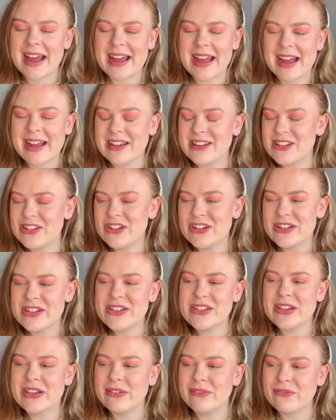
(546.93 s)
It's
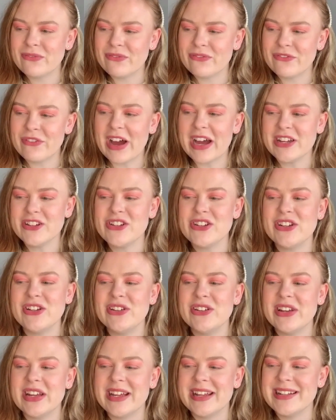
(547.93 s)
just
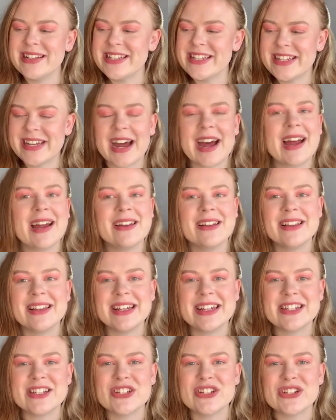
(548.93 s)
fashion and style
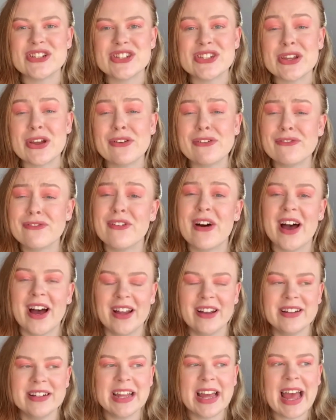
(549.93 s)
is just so
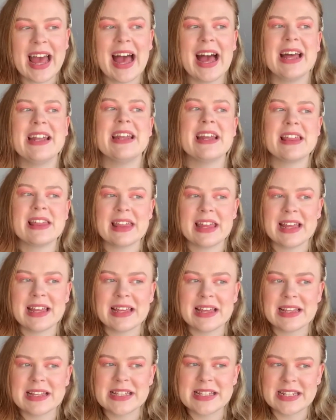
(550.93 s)
fun, and I
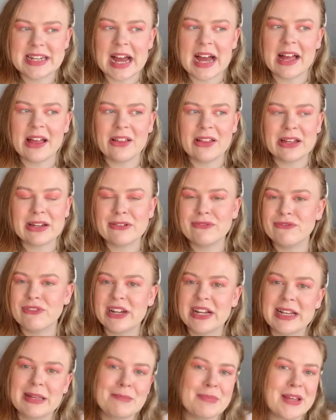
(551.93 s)
think style can
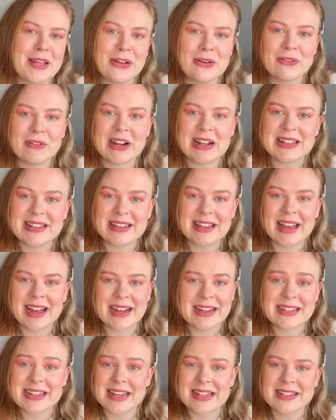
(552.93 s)
really be your
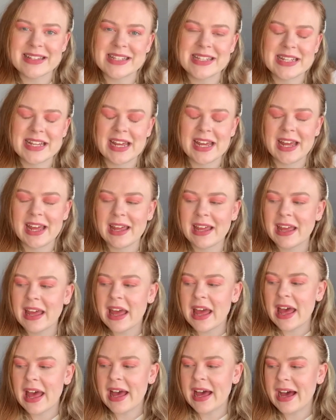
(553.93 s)
identity.
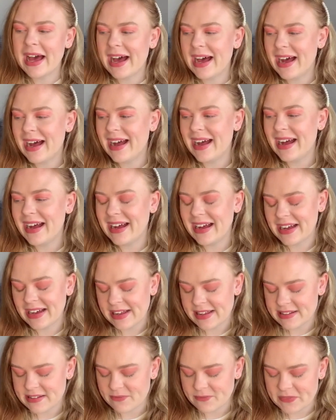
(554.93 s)

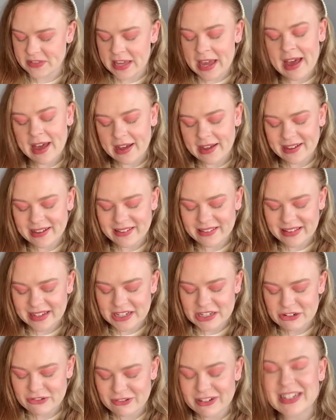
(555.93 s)
And yeah,
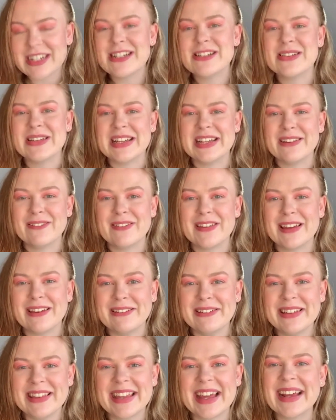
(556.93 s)
that's really sweet of you,
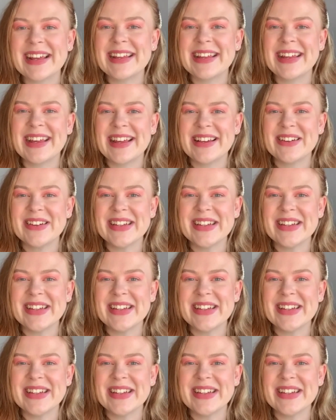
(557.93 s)
thank you.